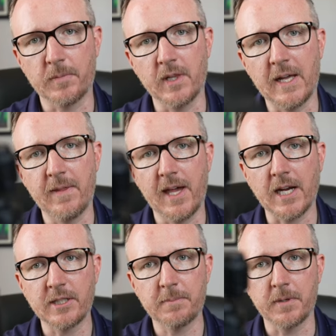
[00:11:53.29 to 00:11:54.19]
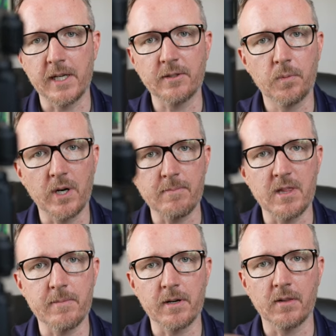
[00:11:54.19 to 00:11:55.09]
I'm glad they actually put a twenty
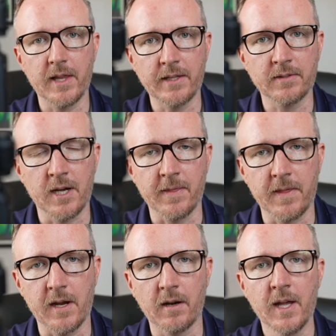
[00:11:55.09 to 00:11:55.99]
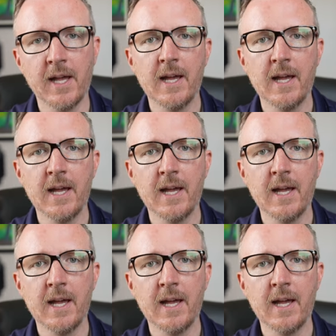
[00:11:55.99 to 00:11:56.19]
millimeter lens on there